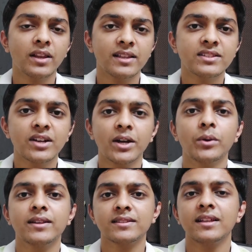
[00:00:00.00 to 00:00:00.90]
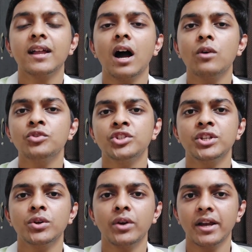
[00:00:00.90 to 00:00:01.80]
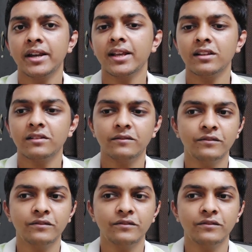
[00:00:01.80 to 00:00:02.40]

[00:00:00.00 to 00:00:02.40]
and let's try to answer that how Jio, Airtel,